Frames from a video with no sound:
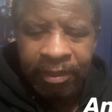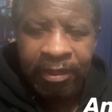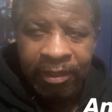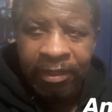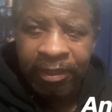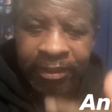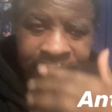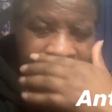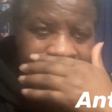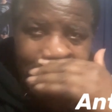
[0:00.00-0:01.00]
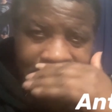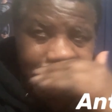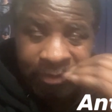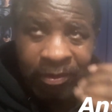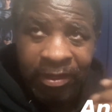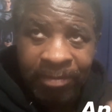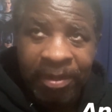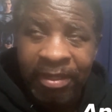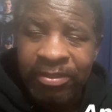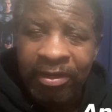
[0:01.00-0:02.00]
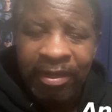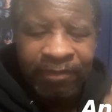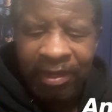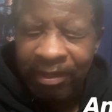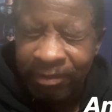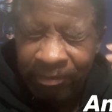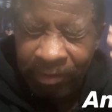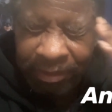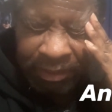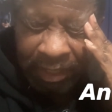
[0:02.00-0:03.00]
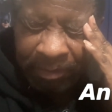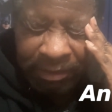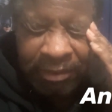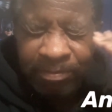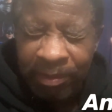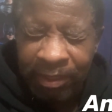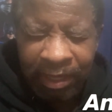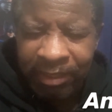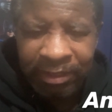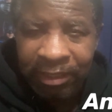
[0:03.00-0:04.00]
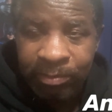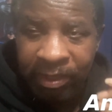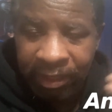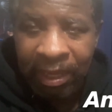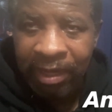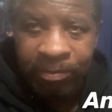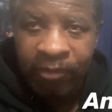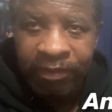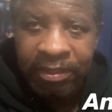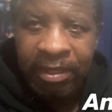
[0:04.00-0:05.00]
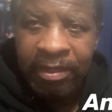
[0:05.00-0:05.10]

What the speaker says: I think, one of the main stars. I forgot what his name, because he's been in, like I said, he's been in a lot of movies.